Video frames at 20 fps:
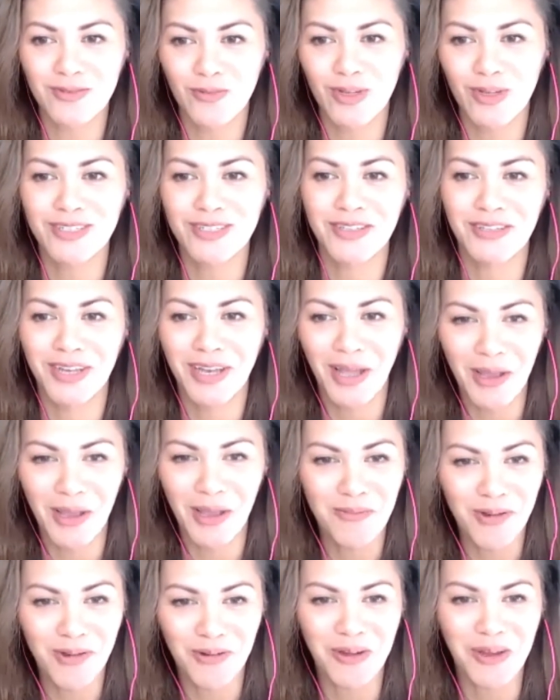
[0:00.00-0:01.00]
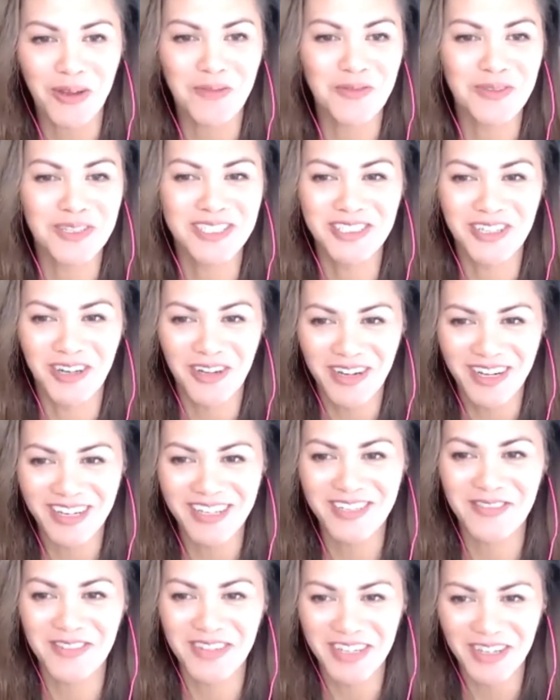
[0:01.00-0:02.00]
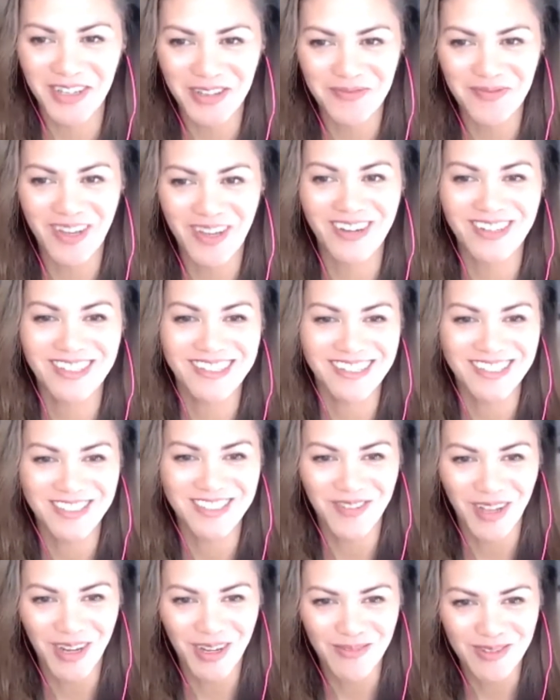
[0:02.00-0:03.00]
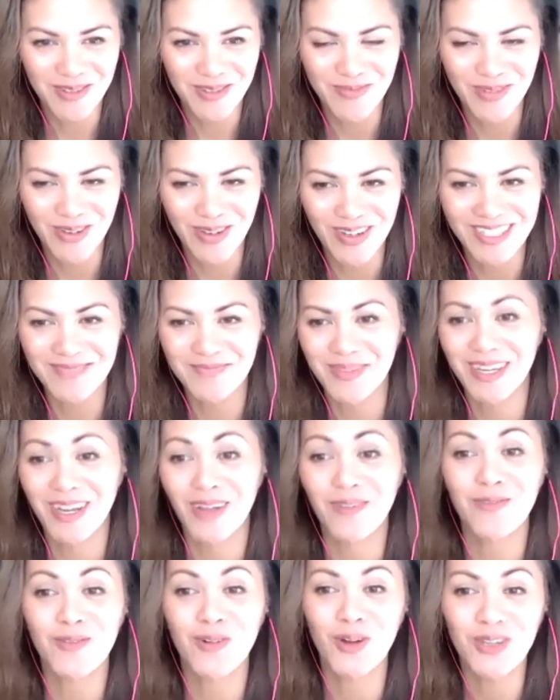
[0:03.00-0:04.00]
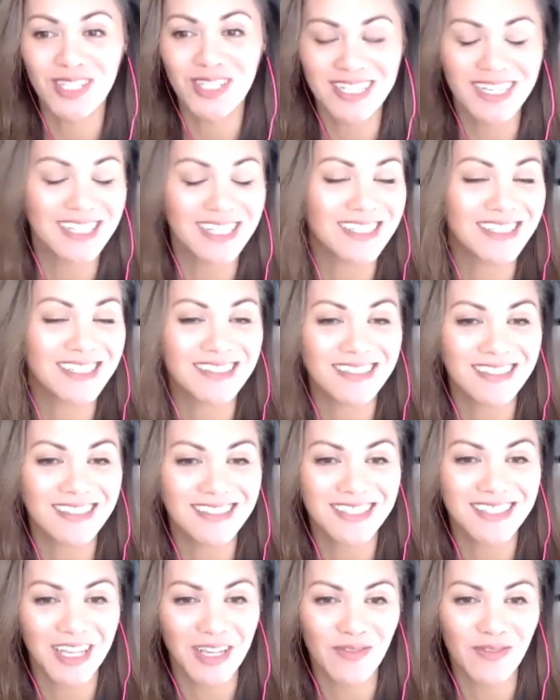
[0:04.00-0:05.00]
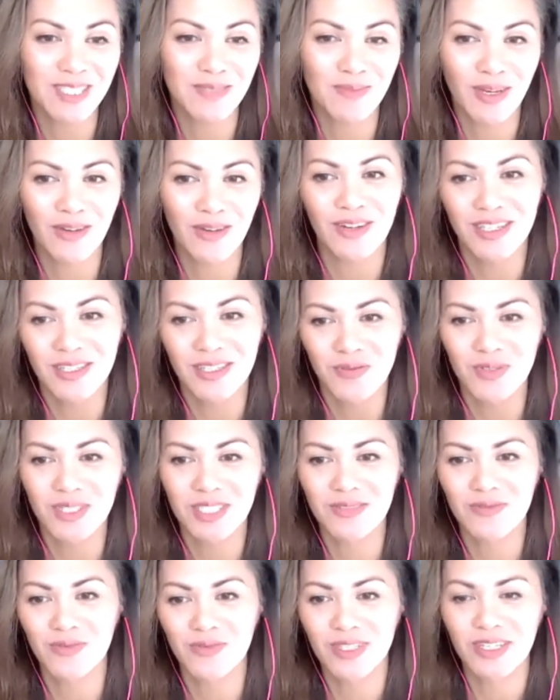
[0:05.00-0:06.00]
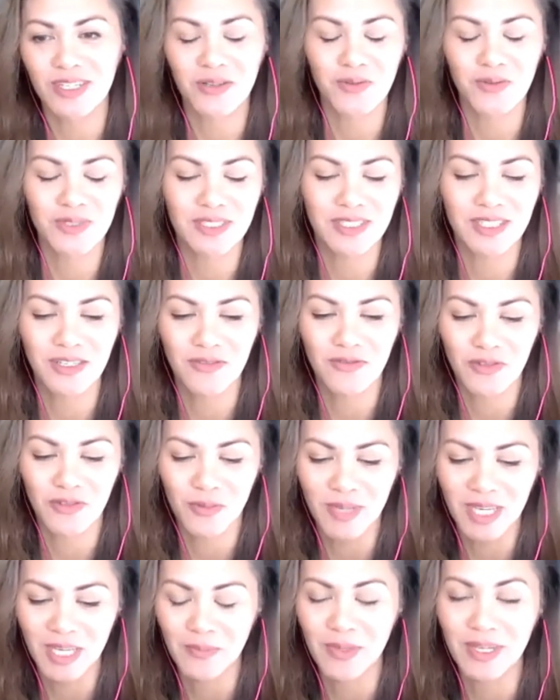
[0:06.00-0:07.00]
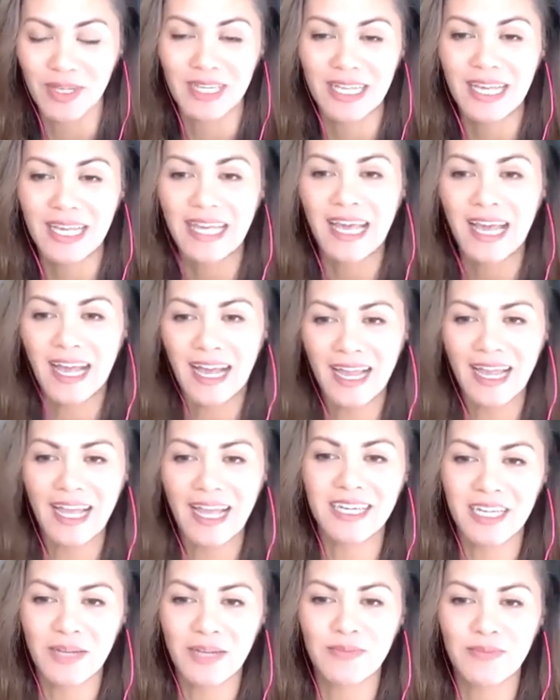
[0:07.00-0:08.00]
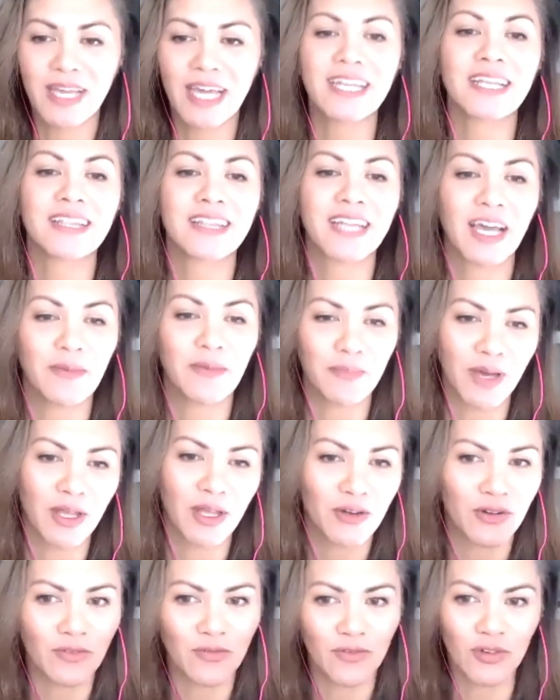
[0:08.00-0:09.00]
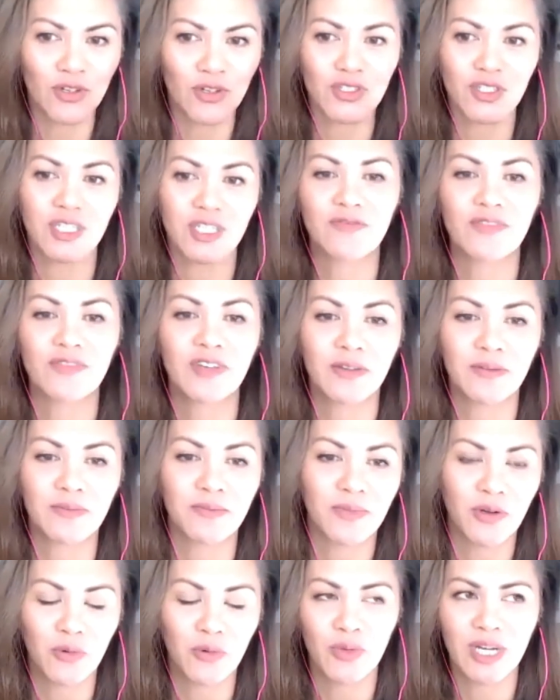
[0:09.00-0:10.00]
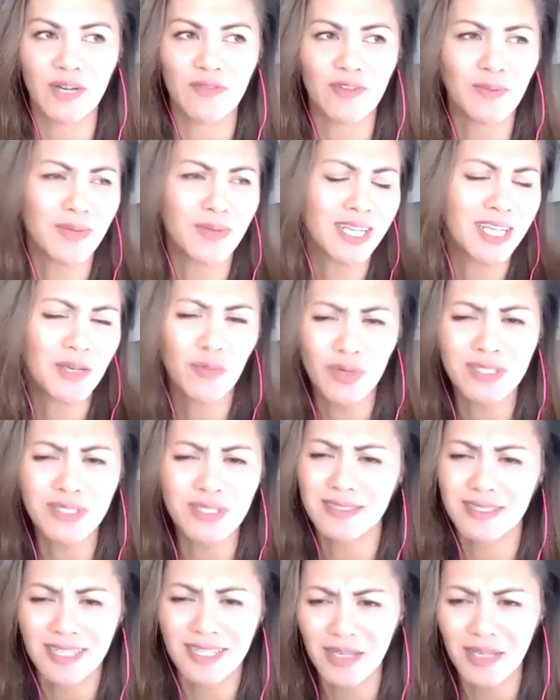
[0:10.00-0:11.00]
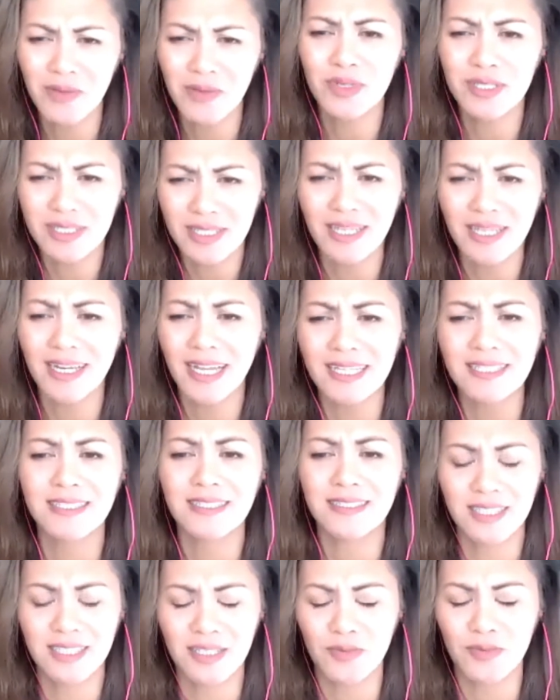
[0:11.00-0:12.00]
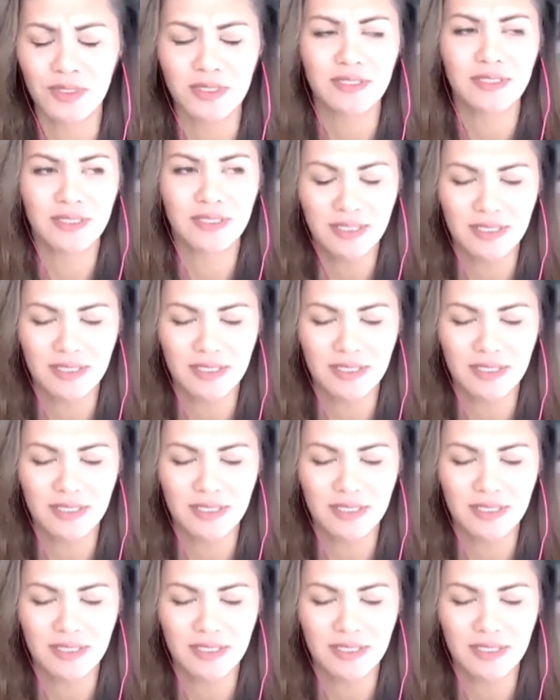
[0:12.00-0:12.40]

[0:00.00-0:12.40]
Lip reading: went to the library and was starting to read all the personal development books, but unfortunately didn't save his marriage, which was good for me. But I ended up getting that better version of him or whatever. But he was in essence, he was,